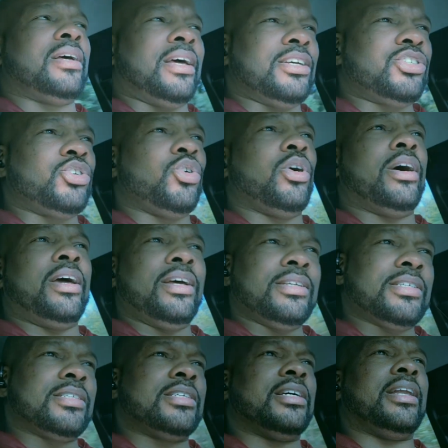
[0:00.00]
it's your
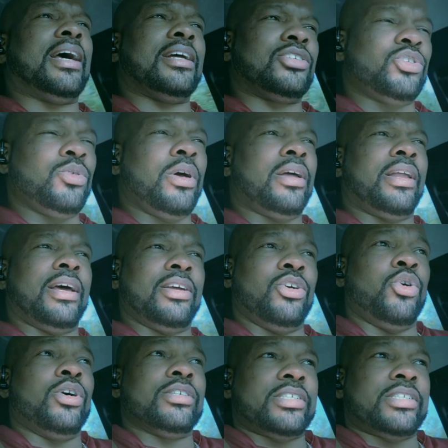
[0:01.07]
entity that your